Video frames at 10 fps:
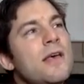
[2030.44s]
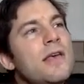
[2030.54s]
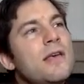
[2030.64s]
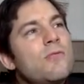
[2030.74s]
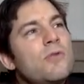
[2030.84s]

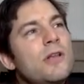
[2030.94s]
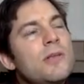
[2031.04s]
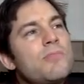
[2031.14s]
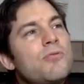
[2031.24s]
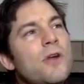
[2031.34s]
it
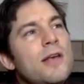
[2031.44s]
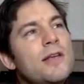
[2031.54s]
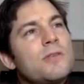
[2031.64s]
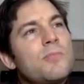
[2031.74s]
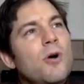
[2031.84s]
really
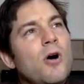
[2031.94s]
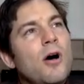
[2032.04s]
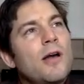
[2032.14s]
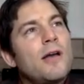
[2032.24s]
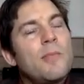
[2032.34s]
preys
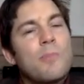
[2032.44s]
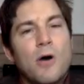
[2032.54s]
upon a